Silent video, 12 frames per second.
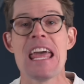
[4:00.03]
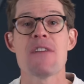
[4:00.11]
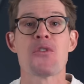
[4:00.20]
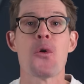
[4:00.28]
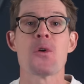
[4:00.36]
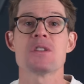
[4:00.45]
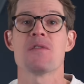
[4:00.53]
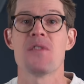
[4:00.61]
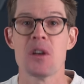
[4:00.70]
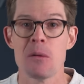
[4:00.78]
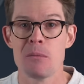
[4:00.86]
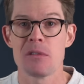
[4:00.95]
today, of course,
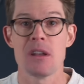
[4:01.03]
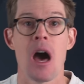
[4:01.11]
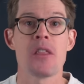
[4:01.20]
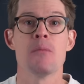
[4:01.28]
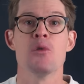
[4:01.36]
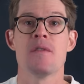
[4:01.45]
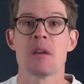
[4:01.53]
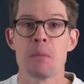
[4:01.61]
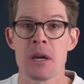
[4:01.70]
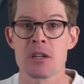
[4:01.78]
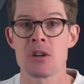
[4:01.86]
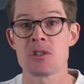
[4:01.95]
films and other moving
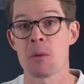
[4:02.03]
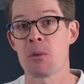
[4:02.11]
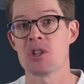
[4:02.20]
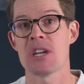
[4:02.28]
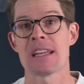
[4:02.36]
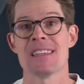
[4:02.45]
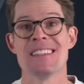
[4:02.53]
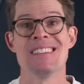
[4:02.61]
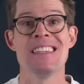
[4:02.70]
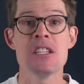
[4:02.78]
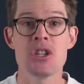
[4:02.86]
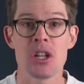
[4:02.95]
pictures are
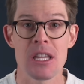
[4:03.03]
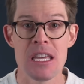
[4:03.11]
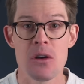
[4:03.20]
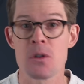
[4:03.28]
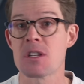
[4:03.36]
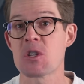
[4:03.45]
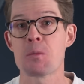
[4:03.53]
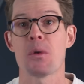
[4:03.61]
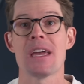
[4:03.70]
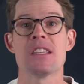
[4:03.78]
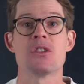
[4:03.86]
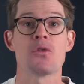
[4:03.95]
projected digitally or
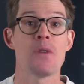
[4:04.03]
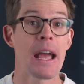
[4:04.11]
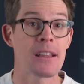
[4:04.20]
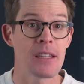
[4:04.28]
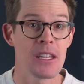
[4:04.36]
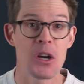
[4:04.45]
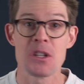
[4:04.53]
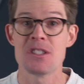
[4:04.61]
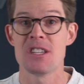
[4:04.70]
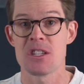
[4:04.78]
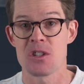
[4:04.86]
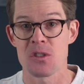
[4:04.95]
displayed directly on
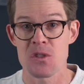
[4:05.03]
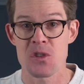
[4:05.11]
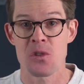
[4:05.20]
digital